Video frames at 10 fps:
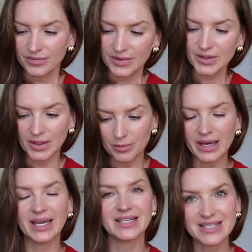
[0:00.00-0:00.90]
you know,
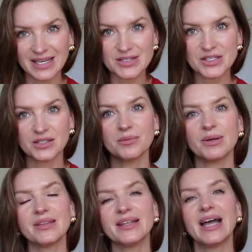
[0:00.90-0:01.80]
pay attention,
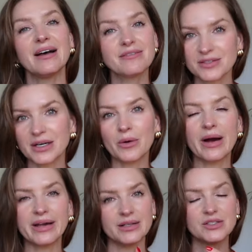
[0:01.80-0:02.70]
but then after a
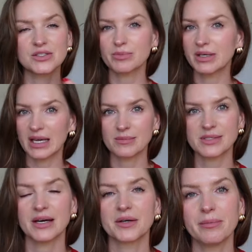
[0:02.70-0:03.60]
while it just
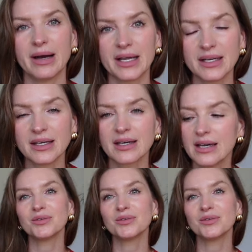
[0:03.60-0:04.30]
becomes automatic.